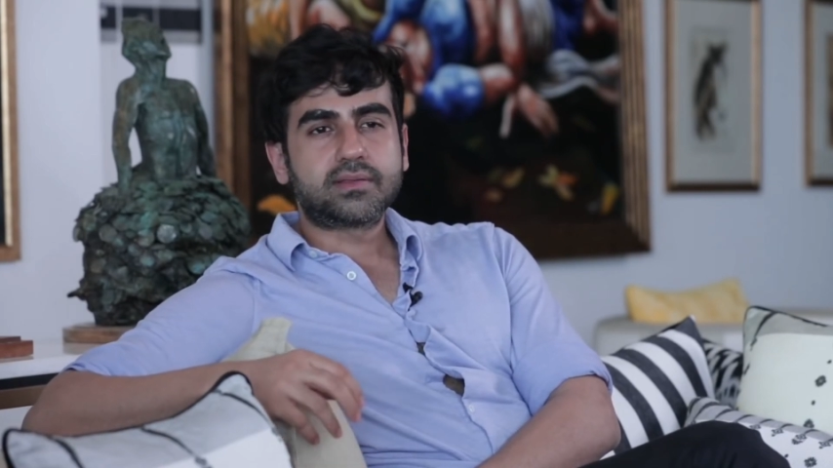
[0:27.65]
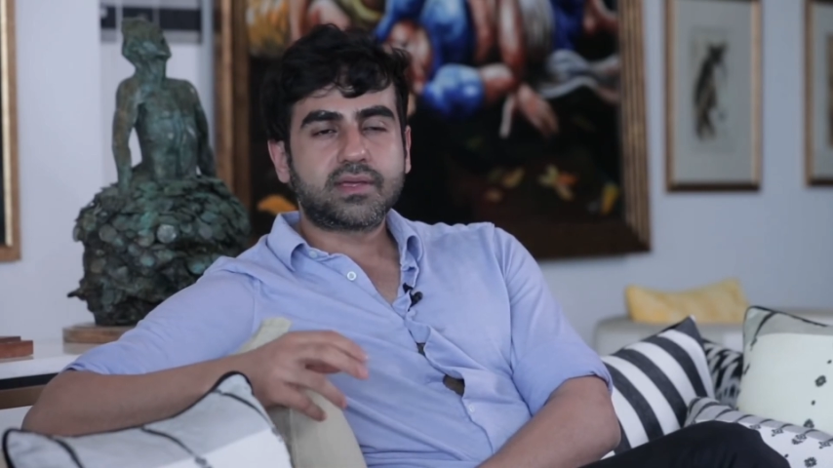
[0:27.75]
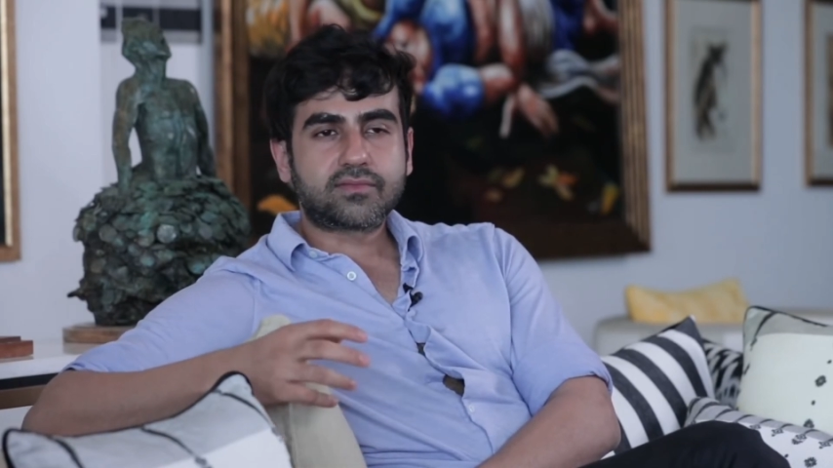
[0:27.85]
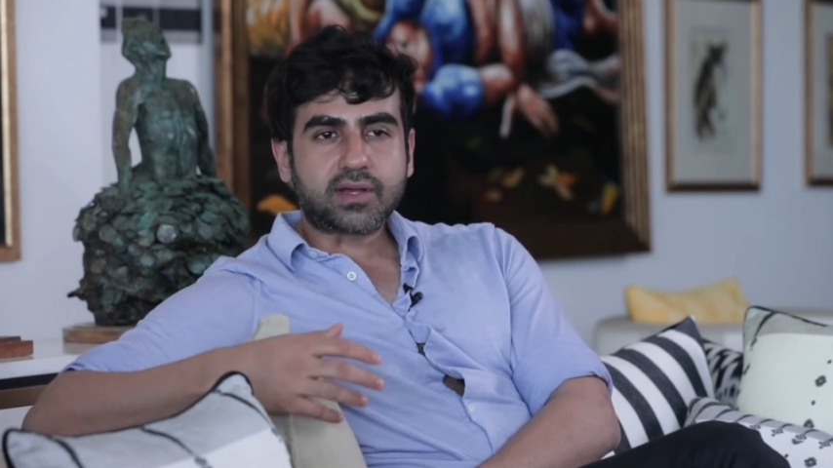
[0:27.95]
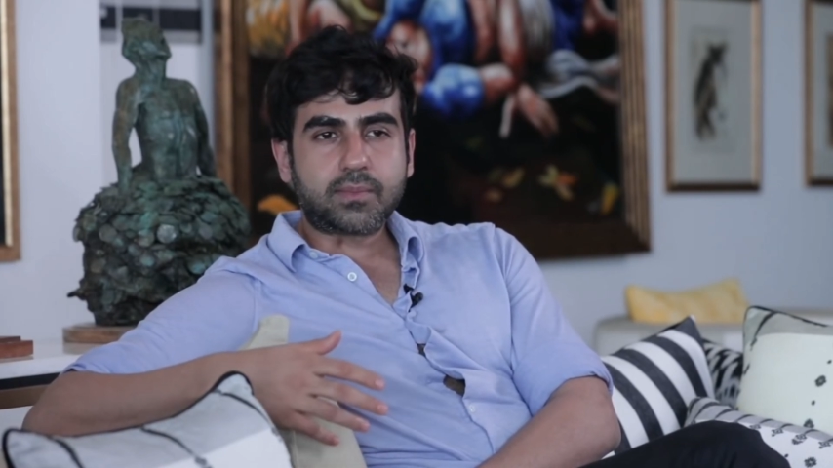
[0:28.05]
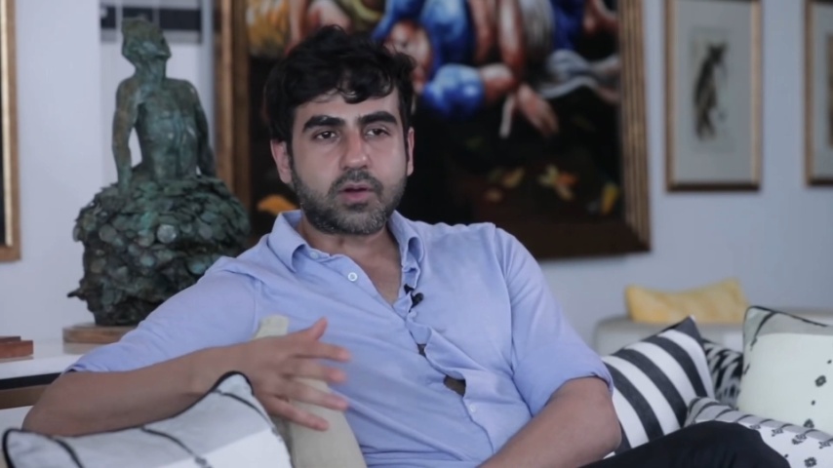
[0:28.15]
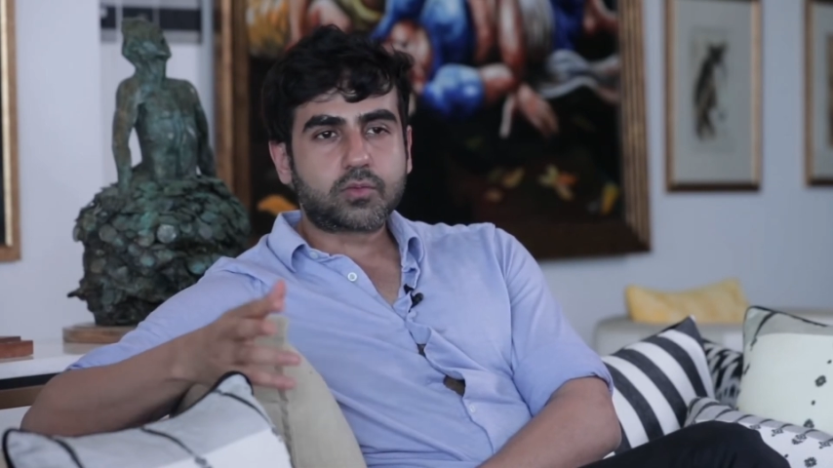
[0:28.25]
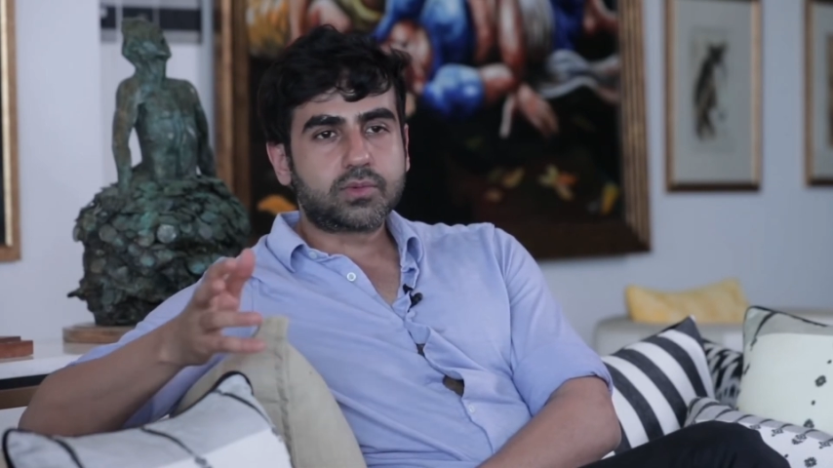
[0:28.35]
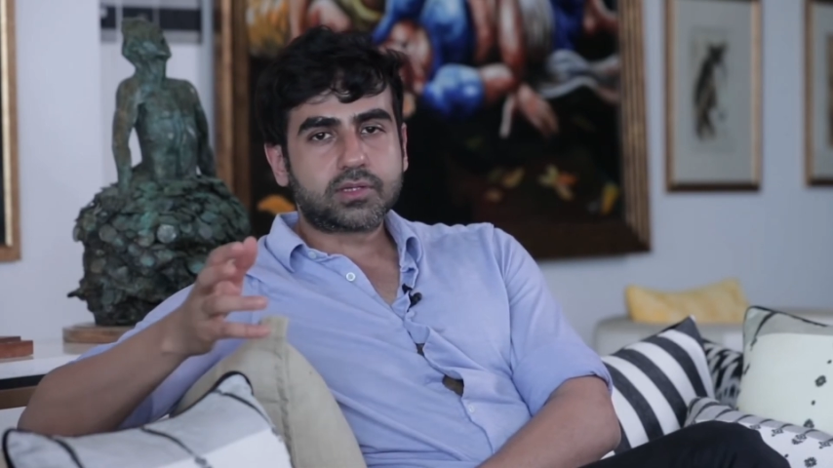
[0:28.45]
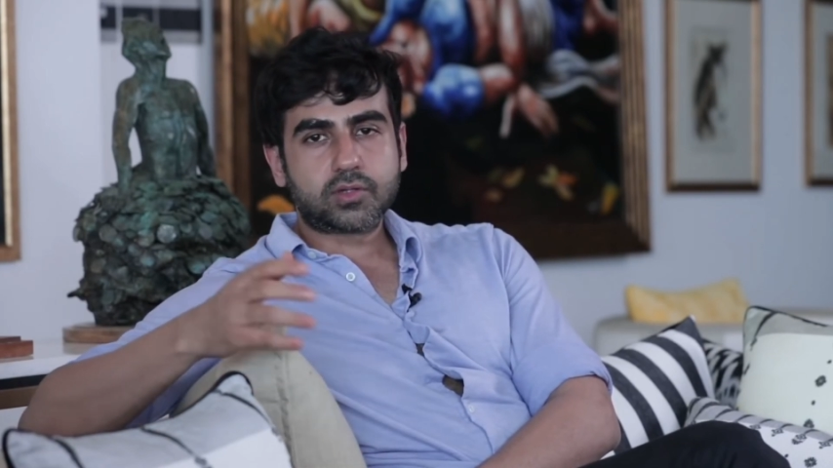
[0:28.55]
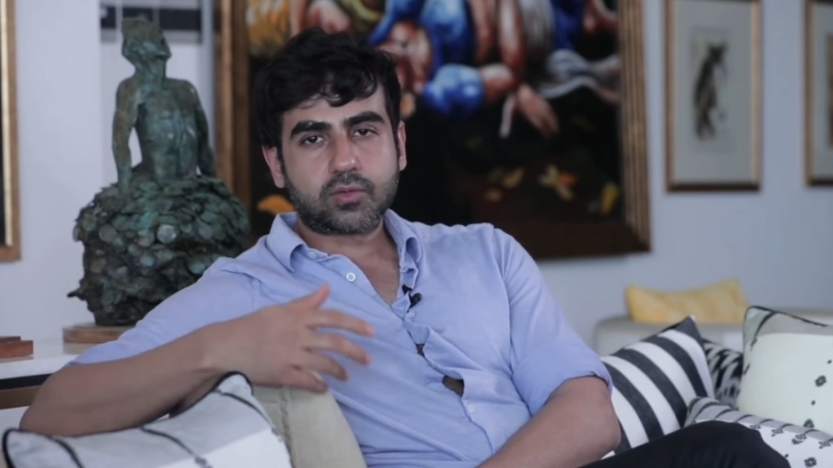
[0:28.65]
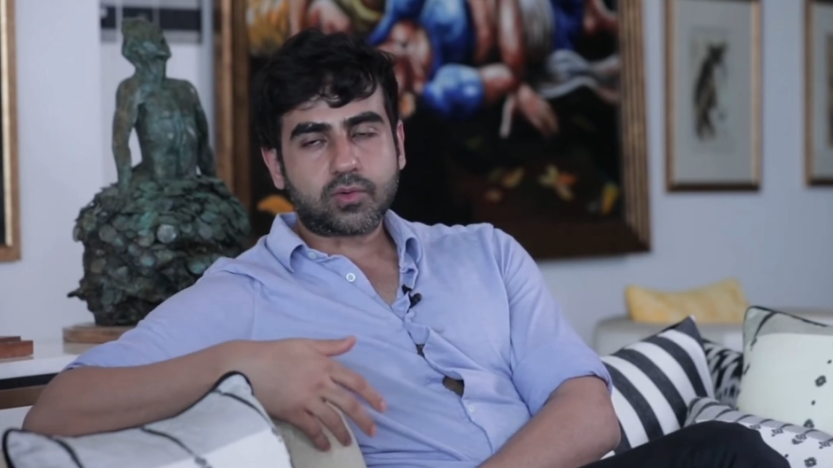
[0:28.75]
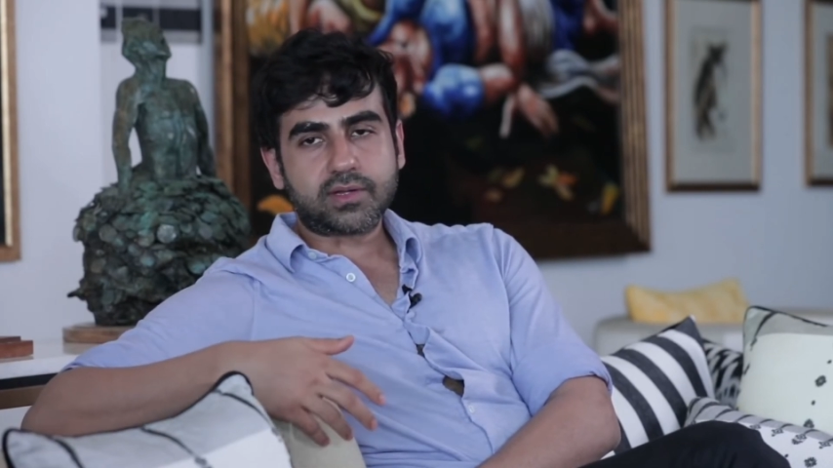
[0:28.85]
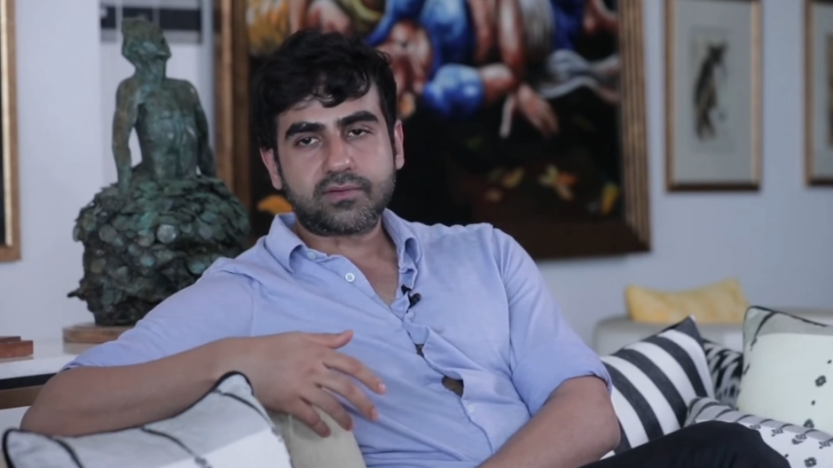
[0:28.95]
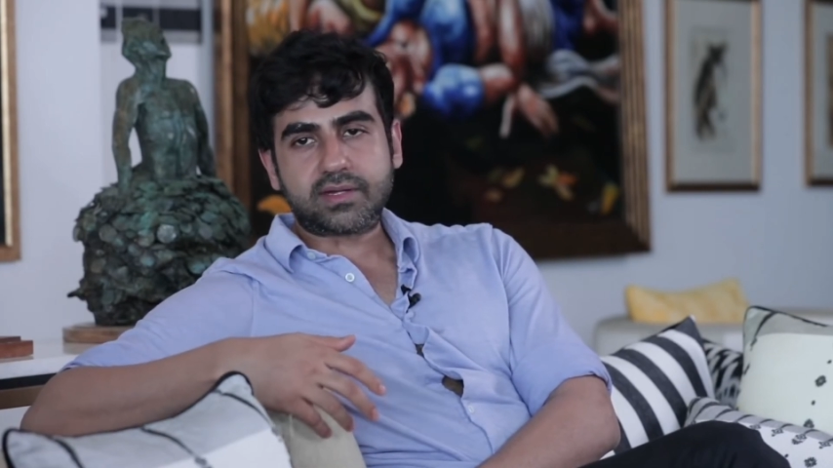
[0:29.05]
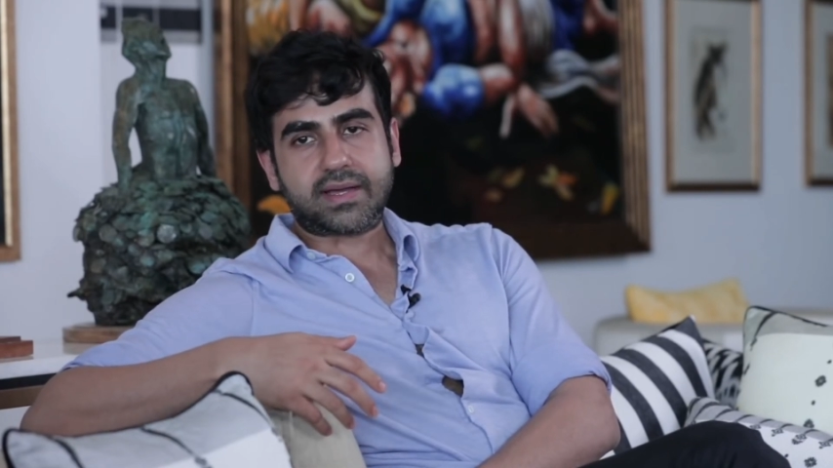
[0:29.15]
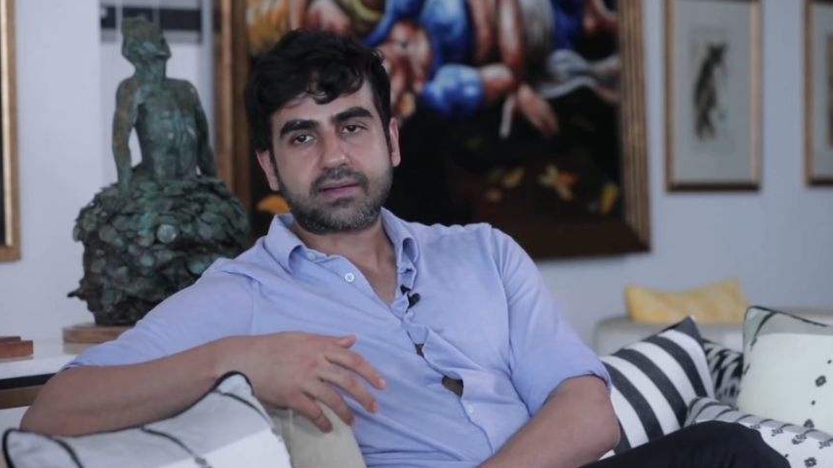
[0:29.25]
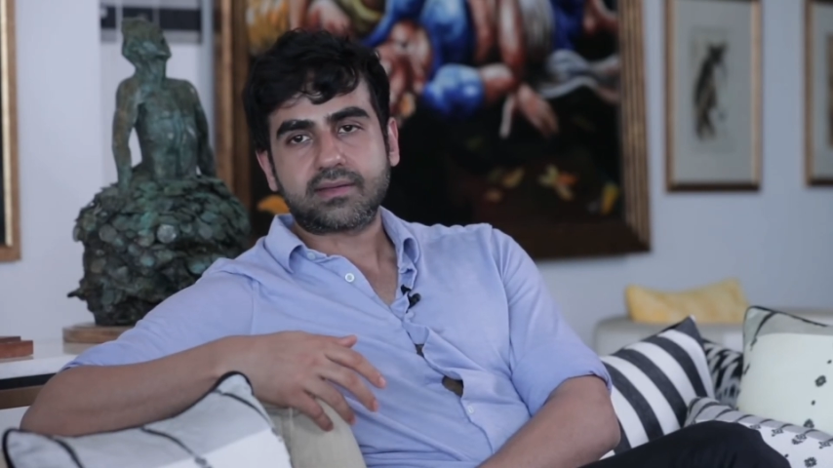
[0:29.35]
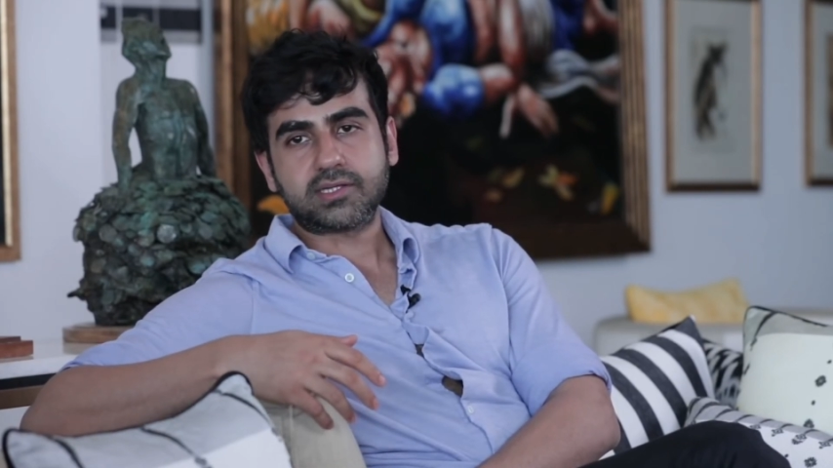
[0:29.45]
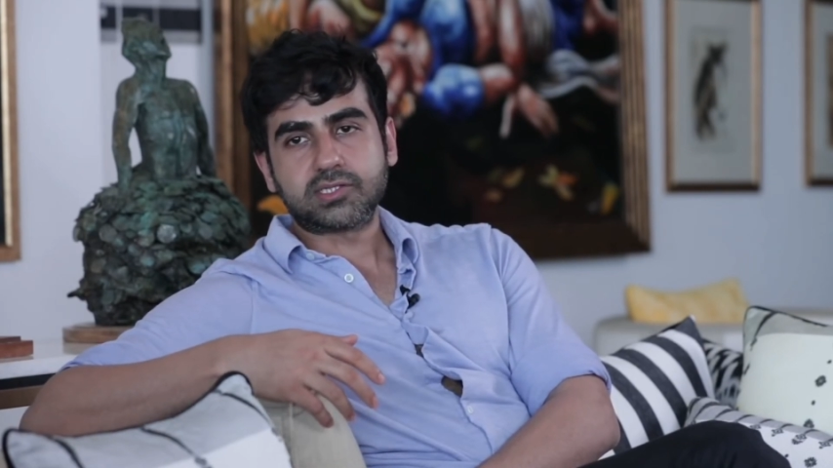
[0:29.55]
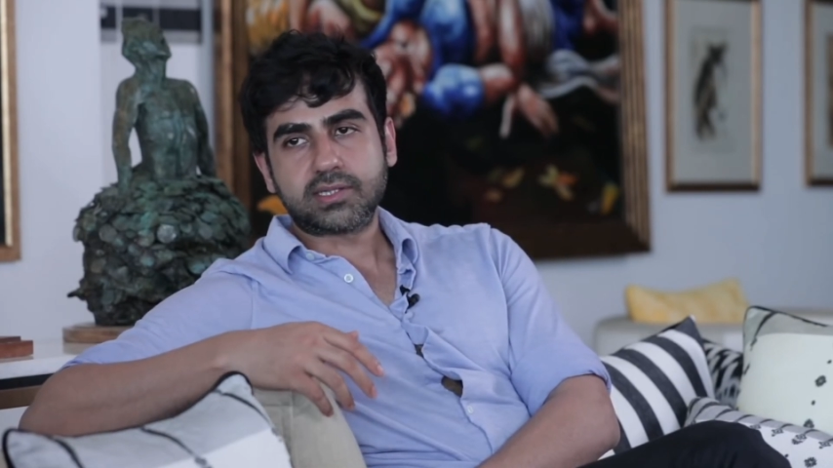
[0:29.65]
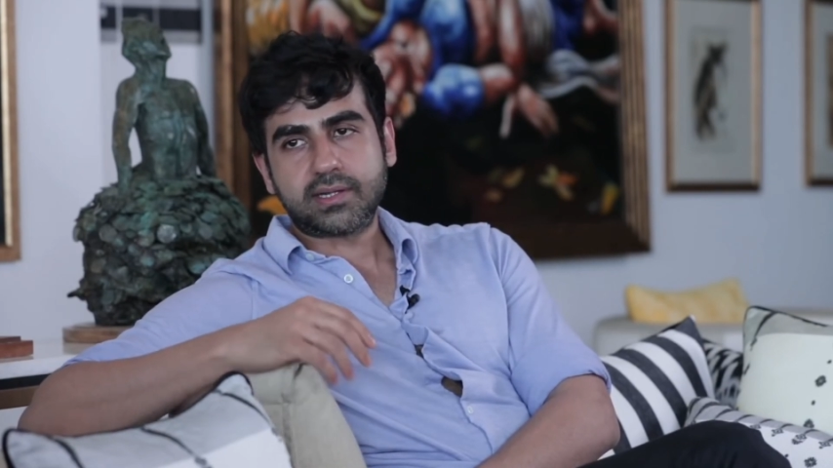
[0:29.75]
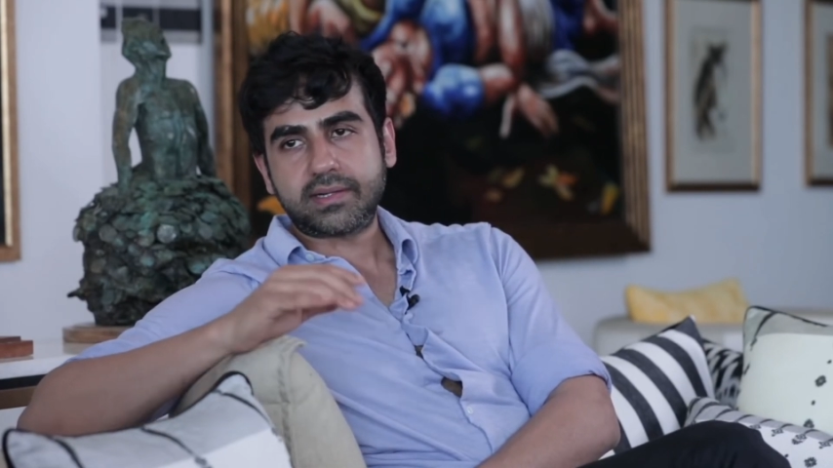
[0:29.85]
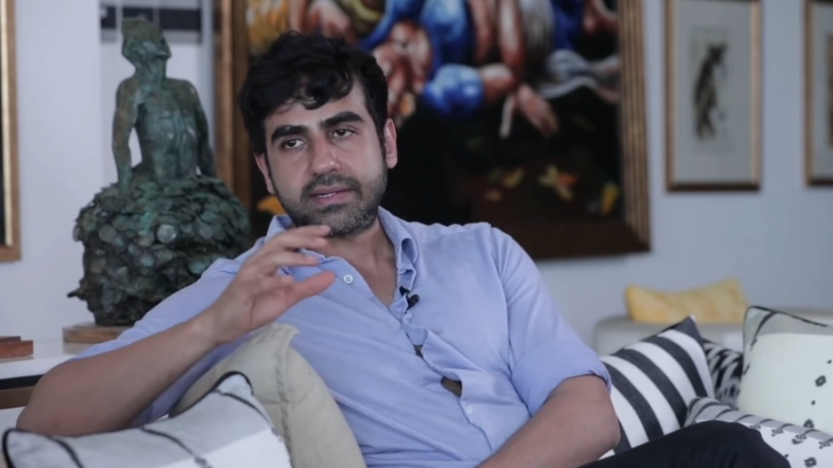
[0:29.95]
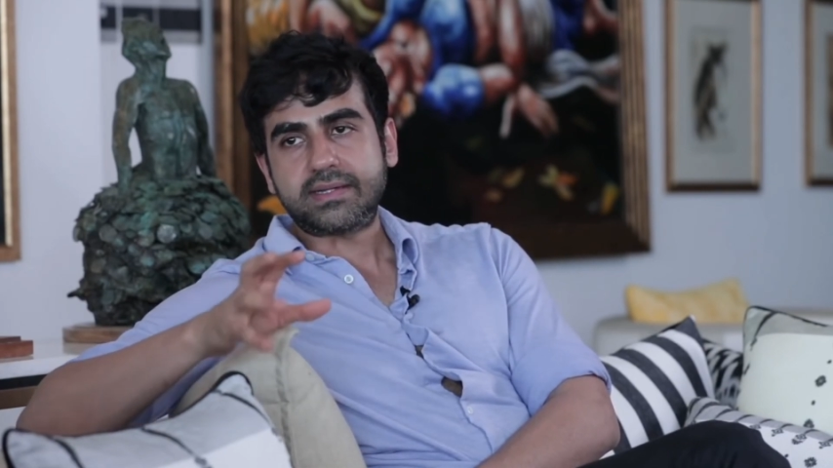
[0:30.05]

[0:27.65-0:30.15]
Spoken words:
They've come out with, you know, whatever taxation and